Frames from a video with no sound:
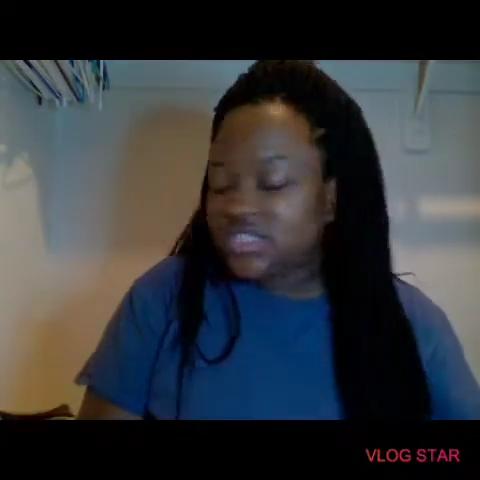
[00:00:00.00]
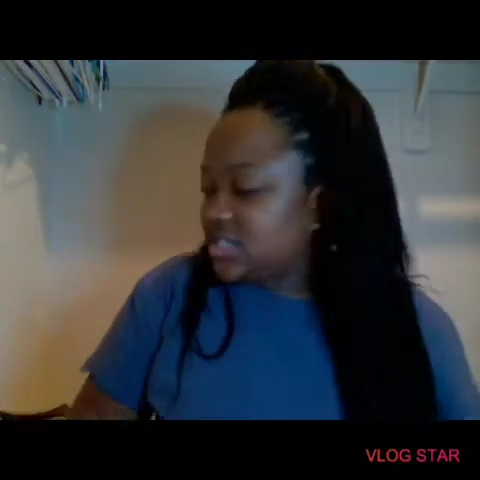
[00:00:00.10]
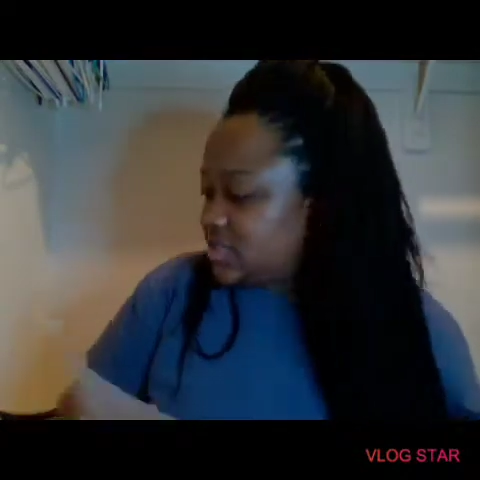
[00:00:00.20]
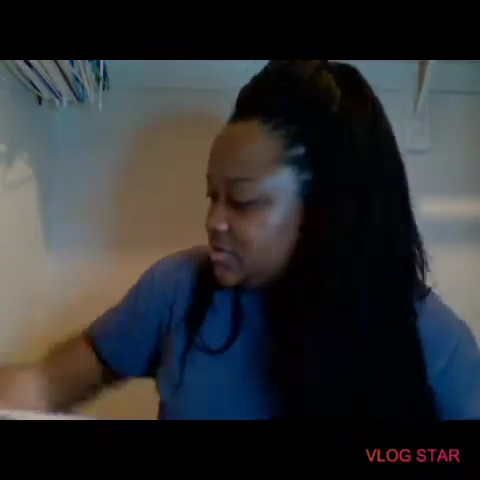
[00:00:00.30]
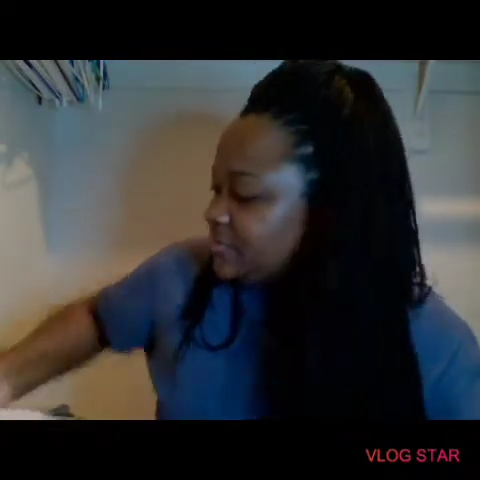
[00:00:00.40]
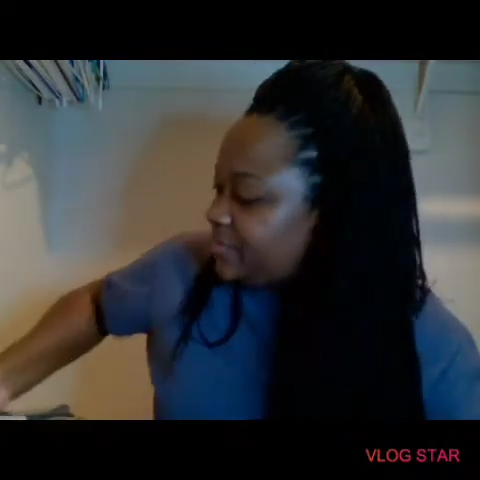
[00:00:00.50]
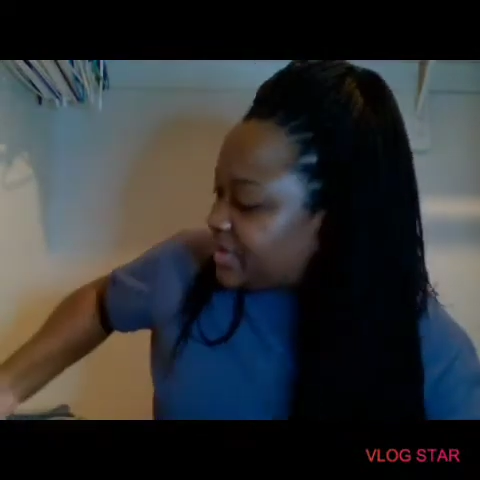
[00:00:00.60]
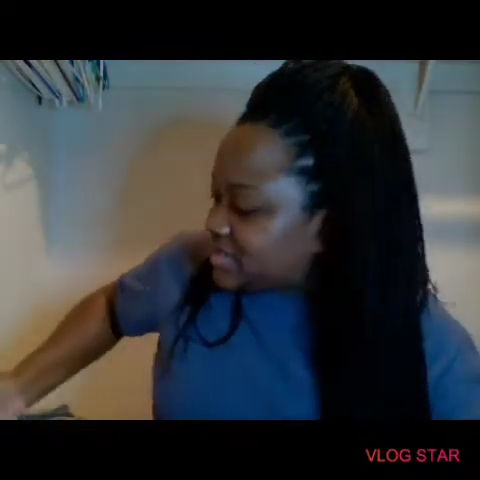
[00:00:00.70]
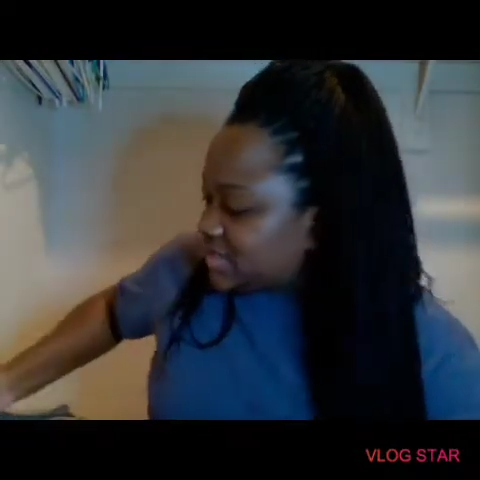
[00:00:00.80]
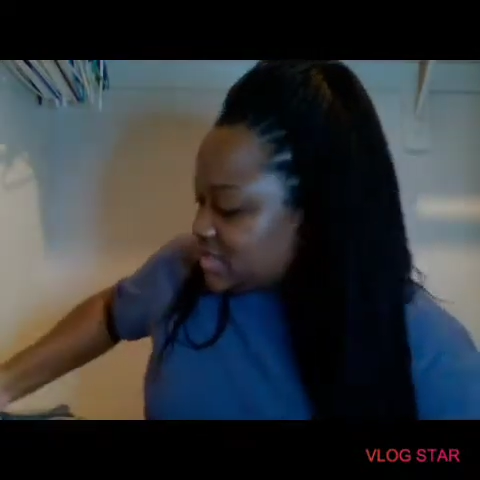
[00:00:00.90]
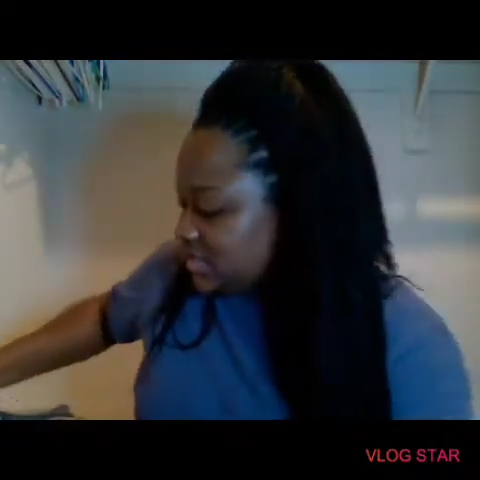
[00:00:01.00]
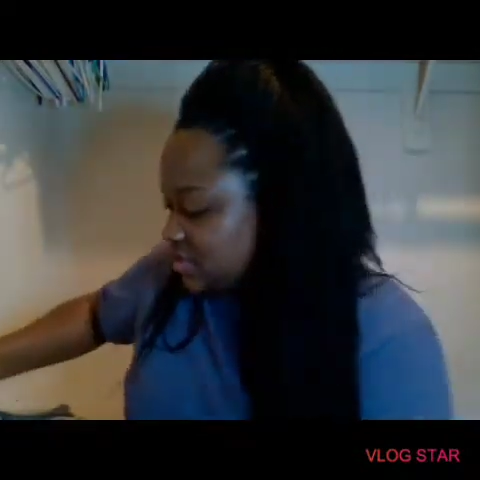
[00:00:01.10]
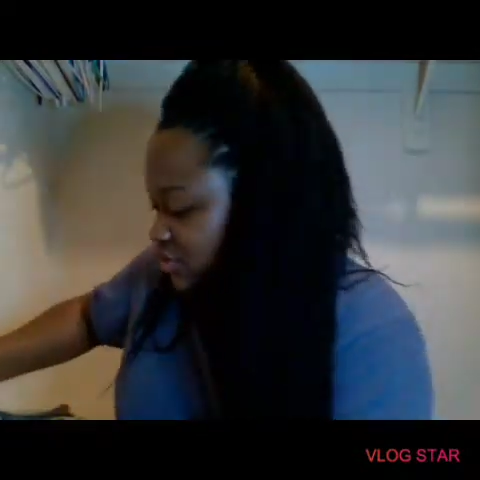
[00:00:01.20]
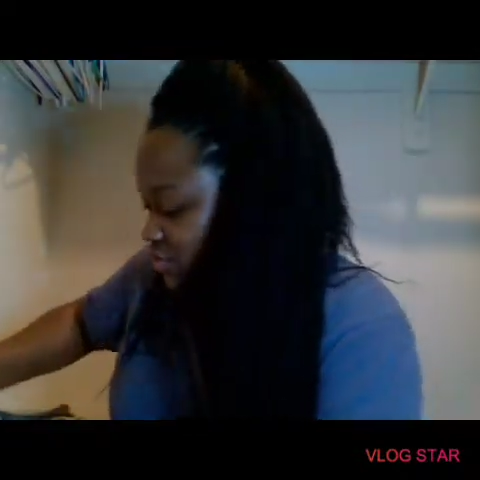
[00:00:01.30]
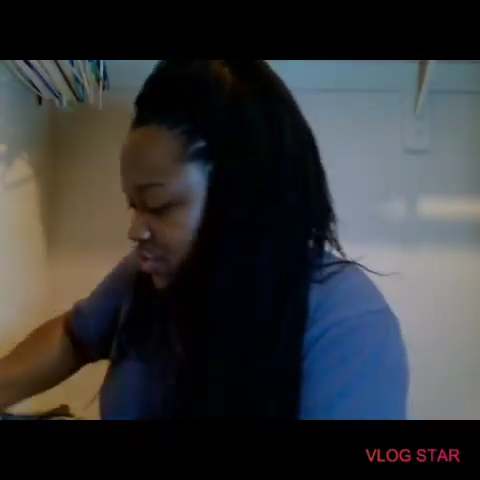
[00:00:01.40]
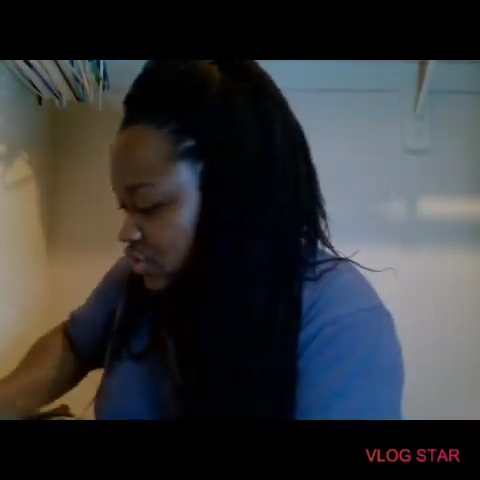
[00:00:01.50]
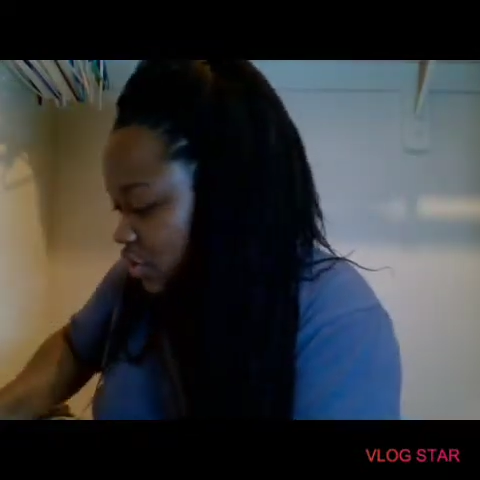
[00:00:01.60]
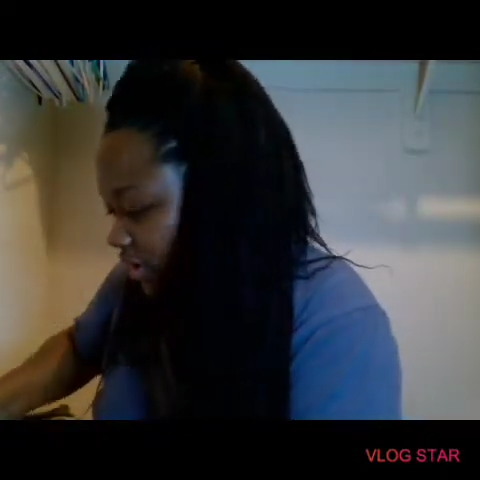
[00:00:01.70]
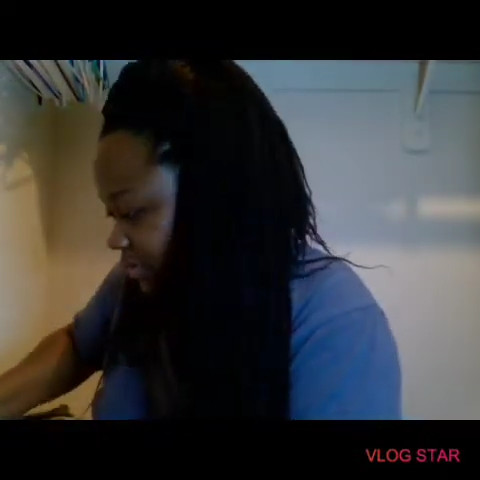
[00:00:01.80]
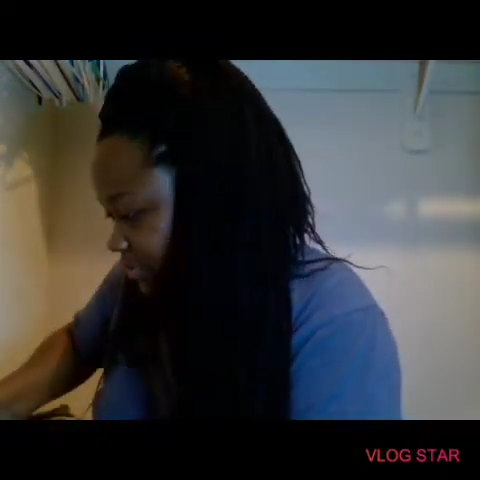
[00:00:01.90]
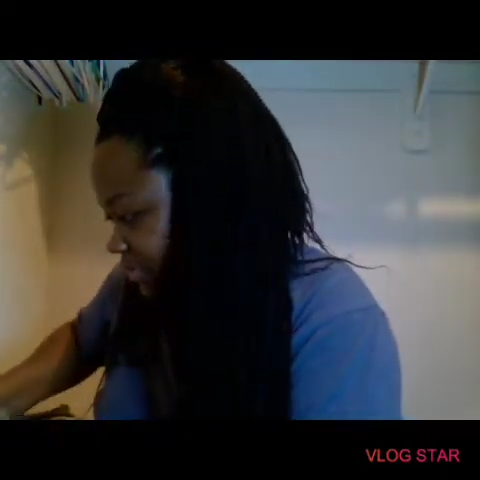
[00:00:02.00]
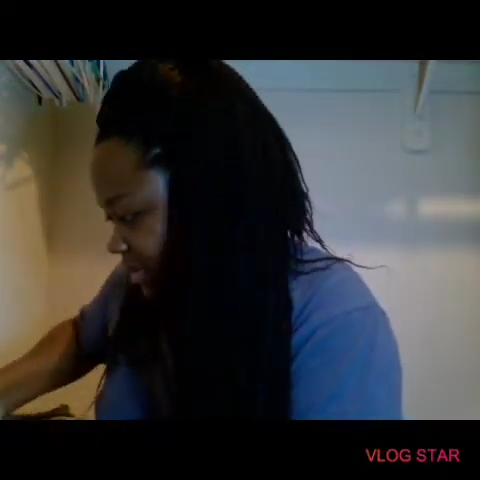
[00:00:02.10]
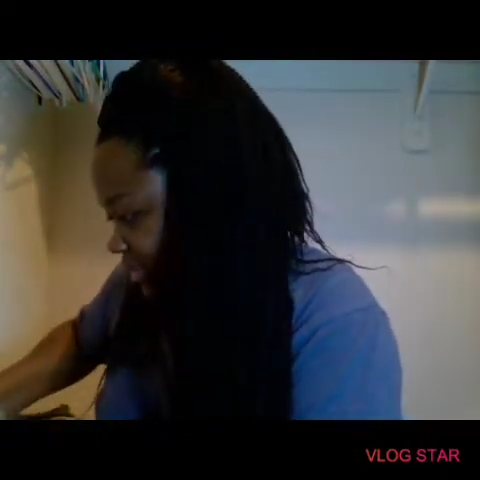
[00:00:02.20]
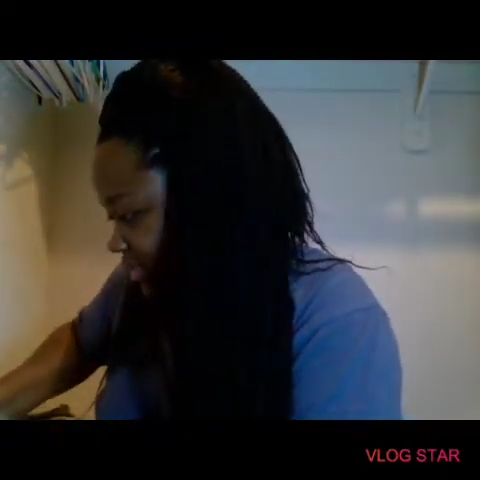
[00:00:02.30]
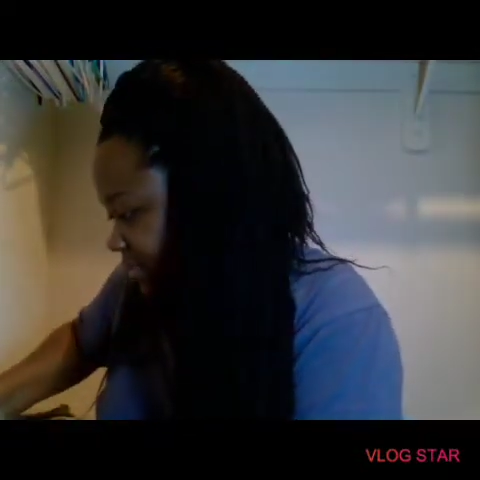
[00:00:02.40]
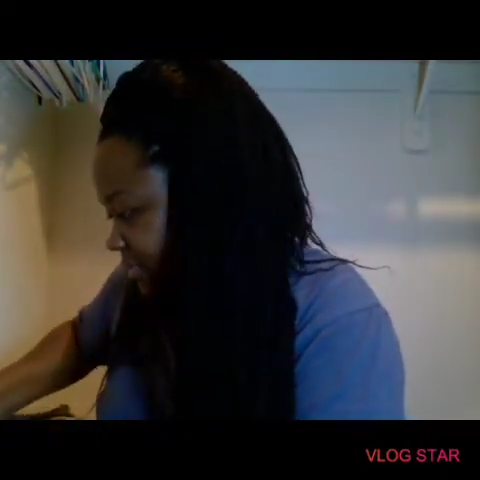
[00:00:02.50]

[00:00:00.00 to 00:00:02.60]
to basically get you started with.